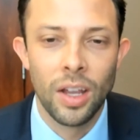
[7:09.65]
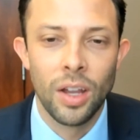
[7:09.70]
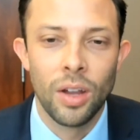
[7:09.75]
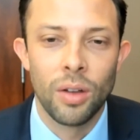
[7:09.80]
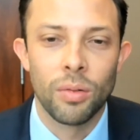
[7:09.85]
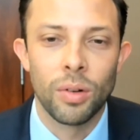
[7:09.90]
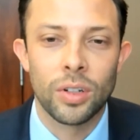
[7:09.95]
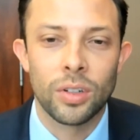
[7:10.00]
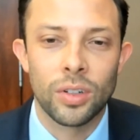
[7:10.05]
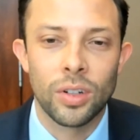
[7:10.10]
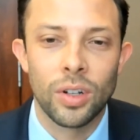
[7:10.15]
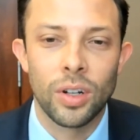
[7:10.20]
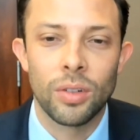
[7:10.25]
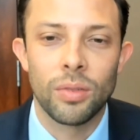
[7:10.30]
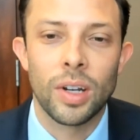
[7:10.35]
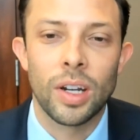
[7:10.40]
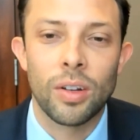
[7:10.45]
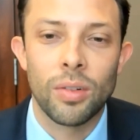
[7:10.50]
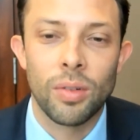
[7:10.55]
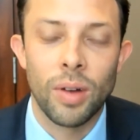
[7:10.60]
which could
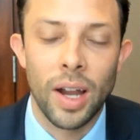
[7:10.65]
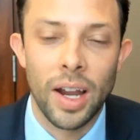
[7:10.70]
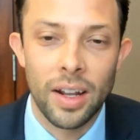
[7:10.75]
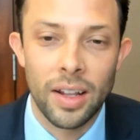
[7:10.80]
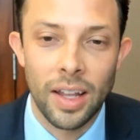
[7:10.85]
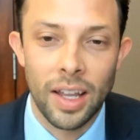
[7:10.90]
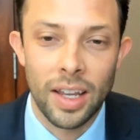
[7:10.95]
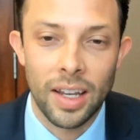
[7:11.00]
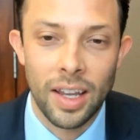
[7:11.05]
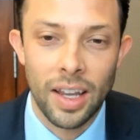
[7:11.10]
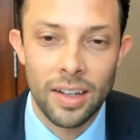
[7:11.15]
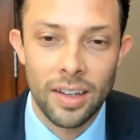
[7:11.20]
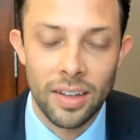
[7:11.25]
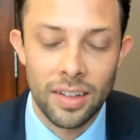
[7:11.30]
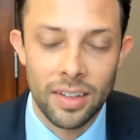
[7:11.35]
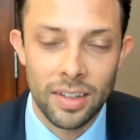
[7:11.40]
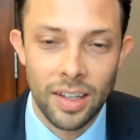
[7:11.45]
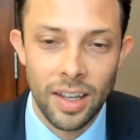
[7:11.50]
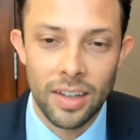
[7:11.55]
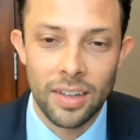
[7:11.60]
require, like I
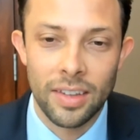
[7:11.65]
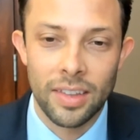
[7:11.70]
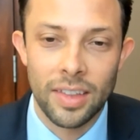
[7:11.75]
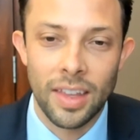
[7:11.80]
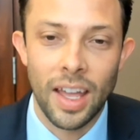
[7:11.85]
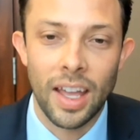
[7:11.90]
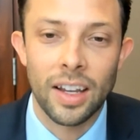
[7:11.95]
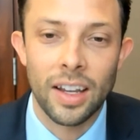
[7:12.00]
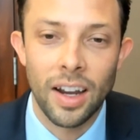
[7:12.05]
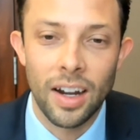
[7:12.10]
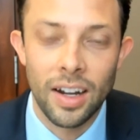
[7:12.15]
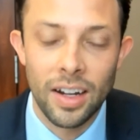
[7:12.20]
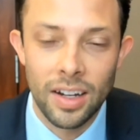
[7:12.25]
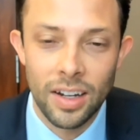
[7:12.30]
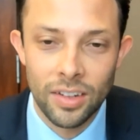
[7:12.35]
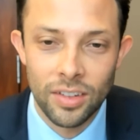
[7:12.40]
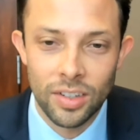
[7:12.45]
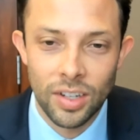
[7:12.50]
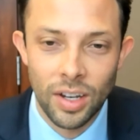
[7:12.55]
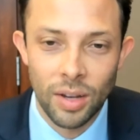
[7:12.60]
discussed, that
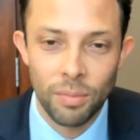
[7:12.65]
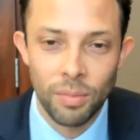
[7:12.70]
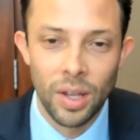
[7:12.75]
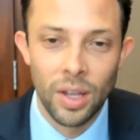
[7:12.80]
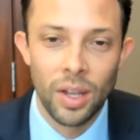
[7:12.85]
guardianship,